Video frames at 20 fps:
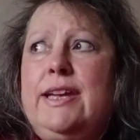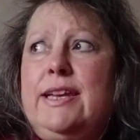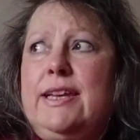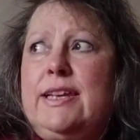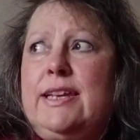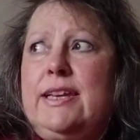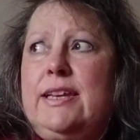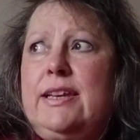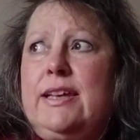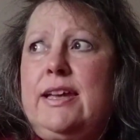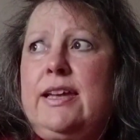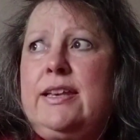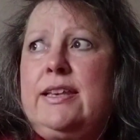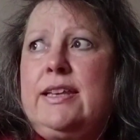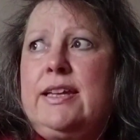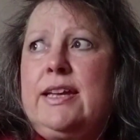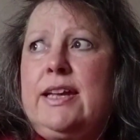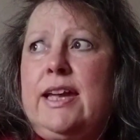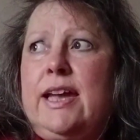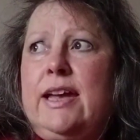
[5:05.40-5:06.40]
raining, and
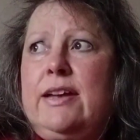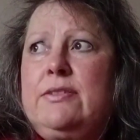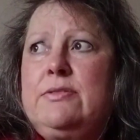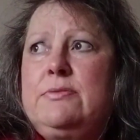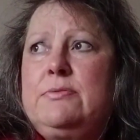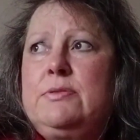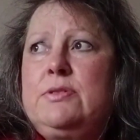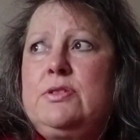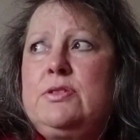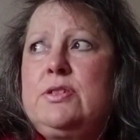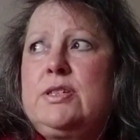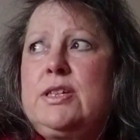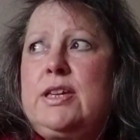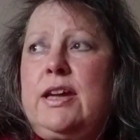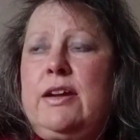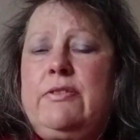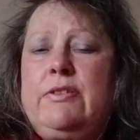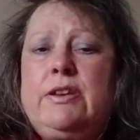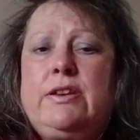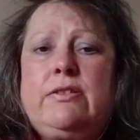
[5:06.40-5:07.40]
the cows were just
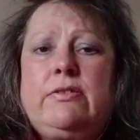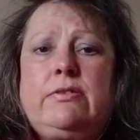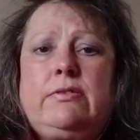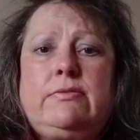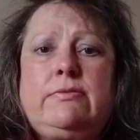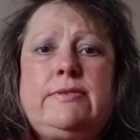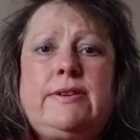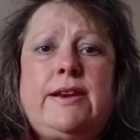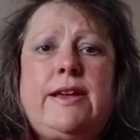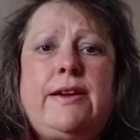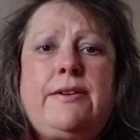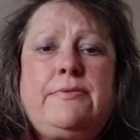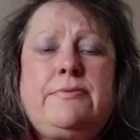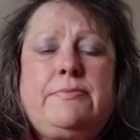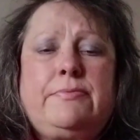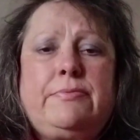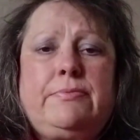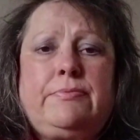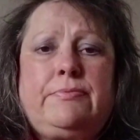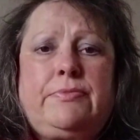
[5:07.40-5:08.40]
carrying on. No,
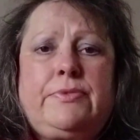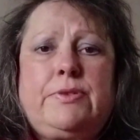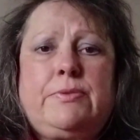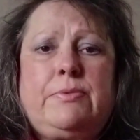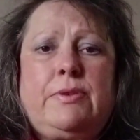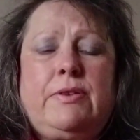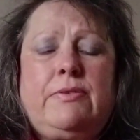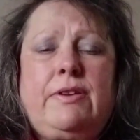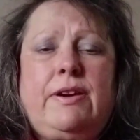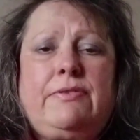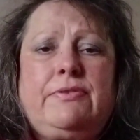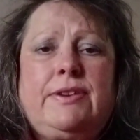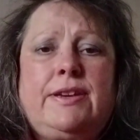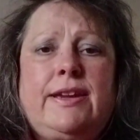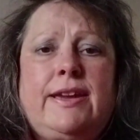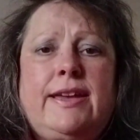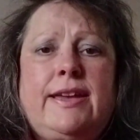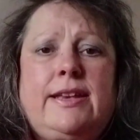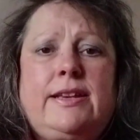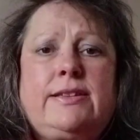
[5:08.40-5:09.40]
we're having
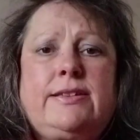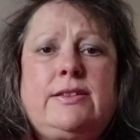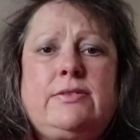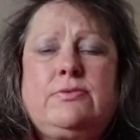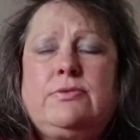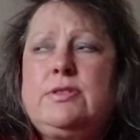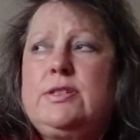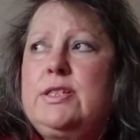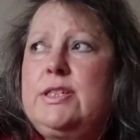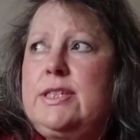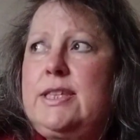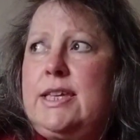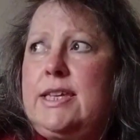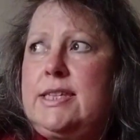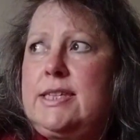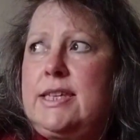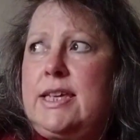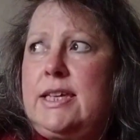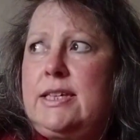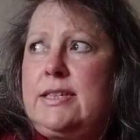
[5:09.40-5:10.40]
our lunch, they
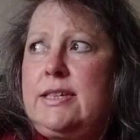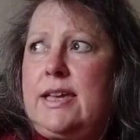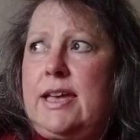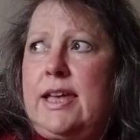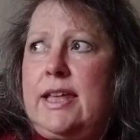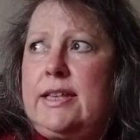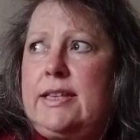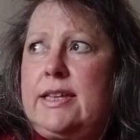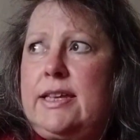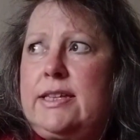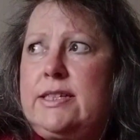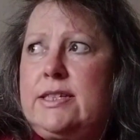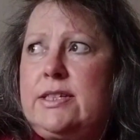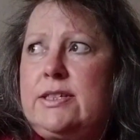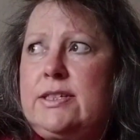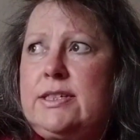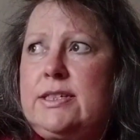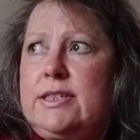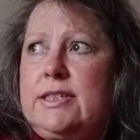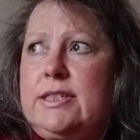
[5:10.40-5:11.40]
said, and they
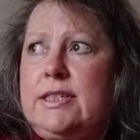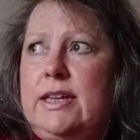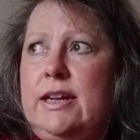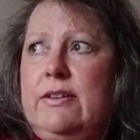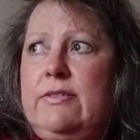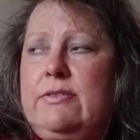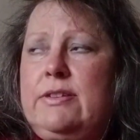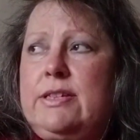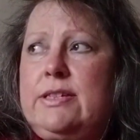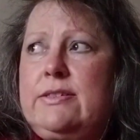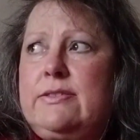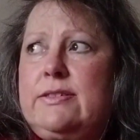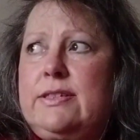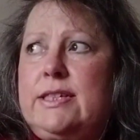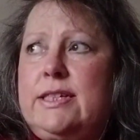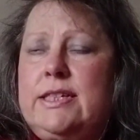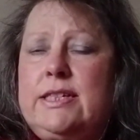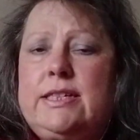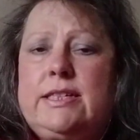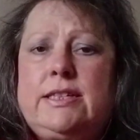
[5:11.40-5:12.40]
just carried on
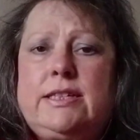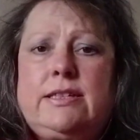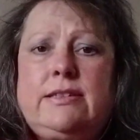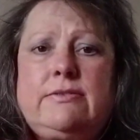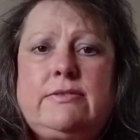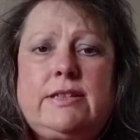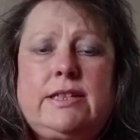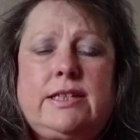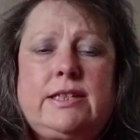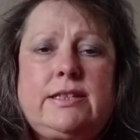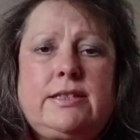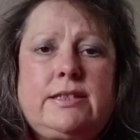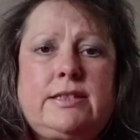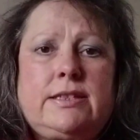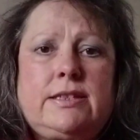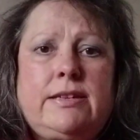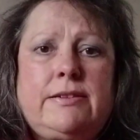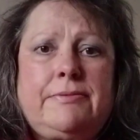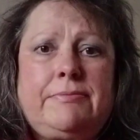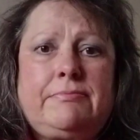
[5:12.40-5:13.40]
eating in the rain.
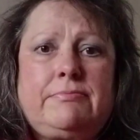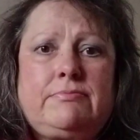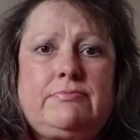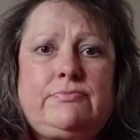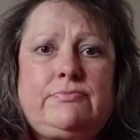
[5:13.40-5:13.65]
So